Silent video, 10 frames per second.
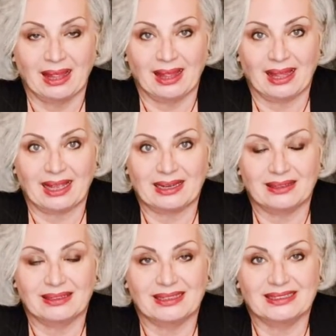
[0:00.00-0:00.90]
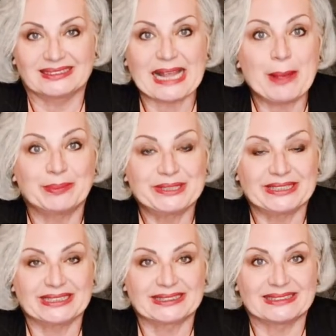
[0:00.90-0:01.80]
and it's
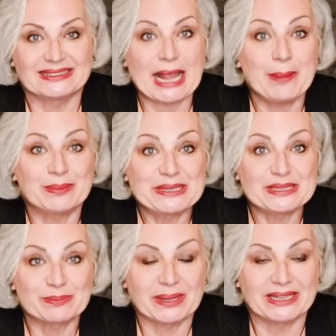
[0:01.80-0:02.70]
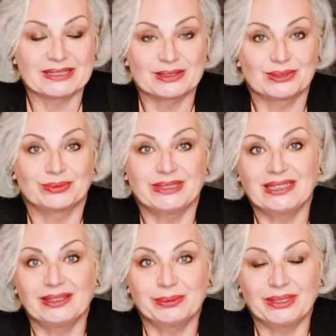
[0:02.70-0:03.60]
emptiness it's empty space so
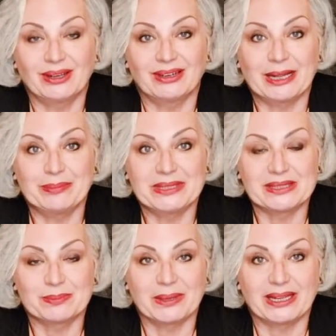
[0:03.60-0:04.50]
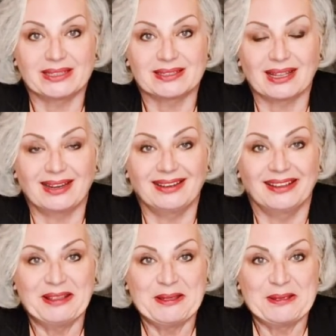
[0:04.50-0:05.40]
really we are empty space and
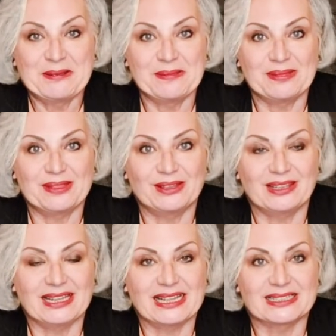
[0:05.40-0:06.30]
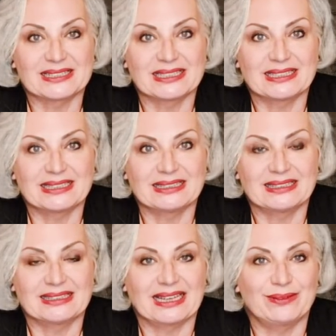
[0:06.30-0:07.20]
nothing else and
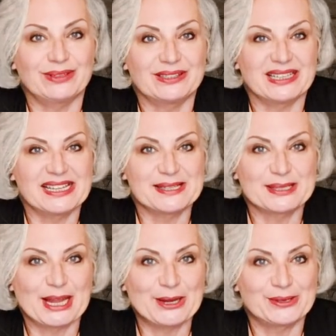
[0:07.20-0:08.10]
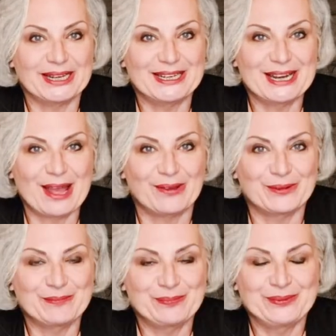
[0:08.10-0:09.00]
everything is here and
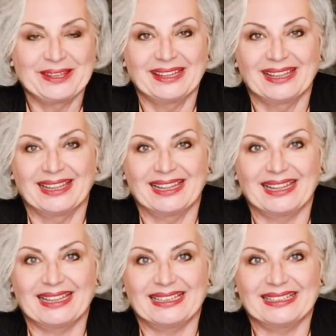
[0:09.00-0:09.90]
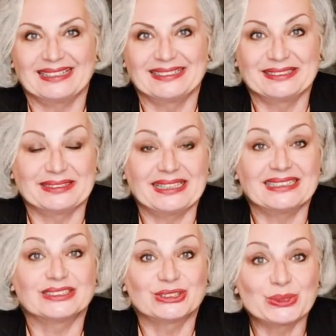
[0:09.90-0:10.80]
now and
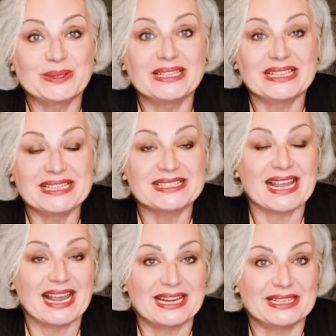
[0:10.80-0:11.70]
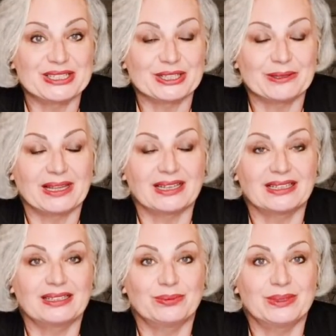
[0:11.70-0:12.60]
so it is energy and
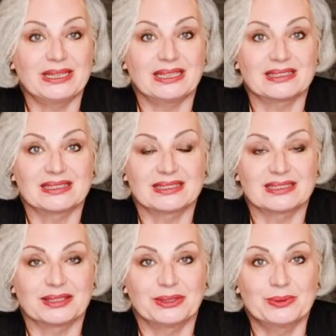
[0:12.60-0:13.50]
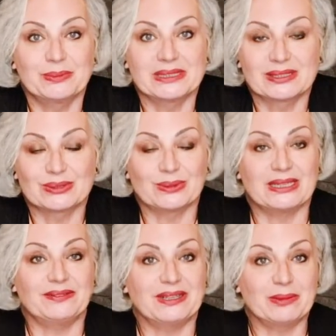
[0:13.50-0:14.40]
we as humans or
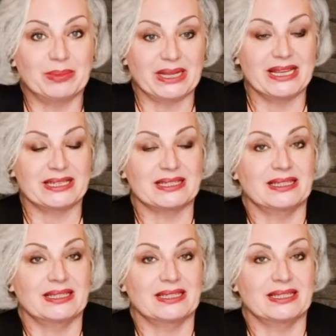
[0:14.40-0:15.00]
living beings